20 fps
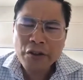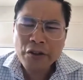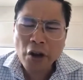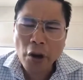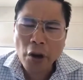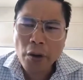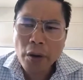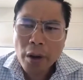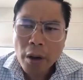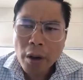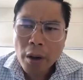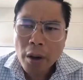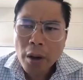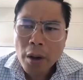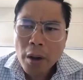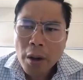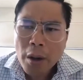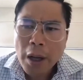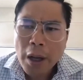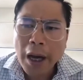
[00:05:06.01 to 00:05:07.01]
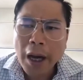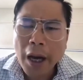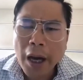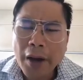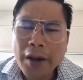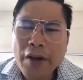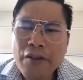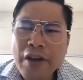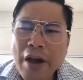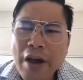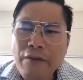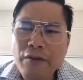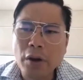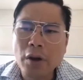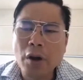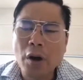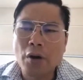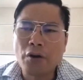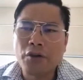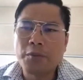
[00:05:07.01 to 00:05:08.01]
And so I guess
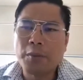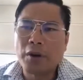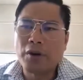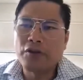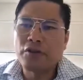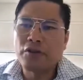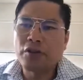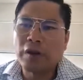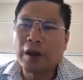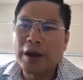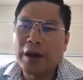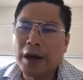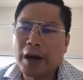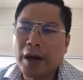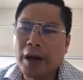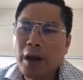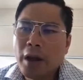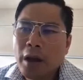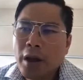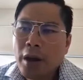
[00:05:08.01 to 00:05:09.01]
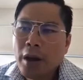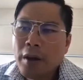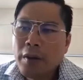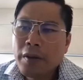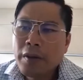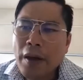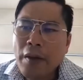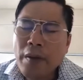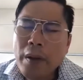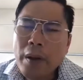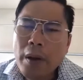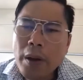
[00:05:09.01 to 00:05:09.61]
having a correspondence letter that